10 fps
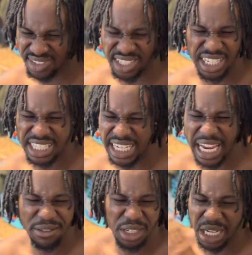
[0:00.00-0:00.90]
Like I said,
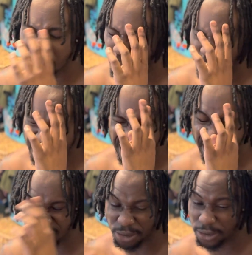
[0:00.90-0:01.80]
every couple weeks I get
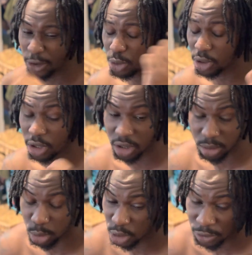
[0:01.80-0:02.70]
the phone gone,
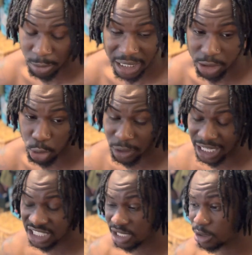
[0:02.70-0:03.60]
bro. You feel me? Got to throw away that
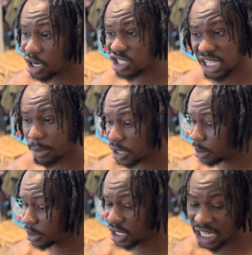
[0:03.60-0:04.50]
SIM card, chop it up,
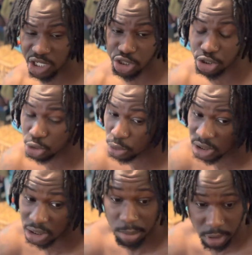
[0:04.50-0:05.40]
put it down in the sewer or
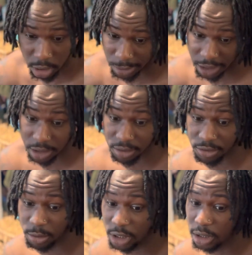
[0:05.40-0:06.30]
something, man. You feel
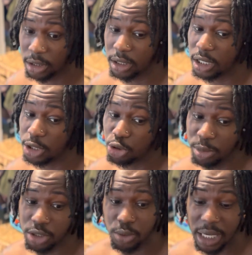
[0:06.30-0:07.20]
me? It do be
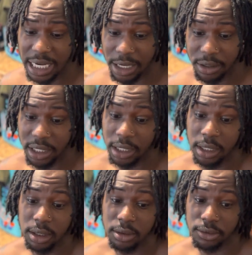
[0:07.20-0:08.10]
too hot out here.
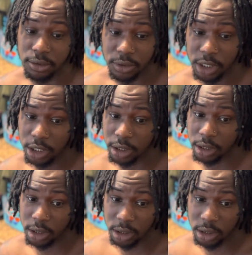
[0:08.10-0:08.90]
For real, man.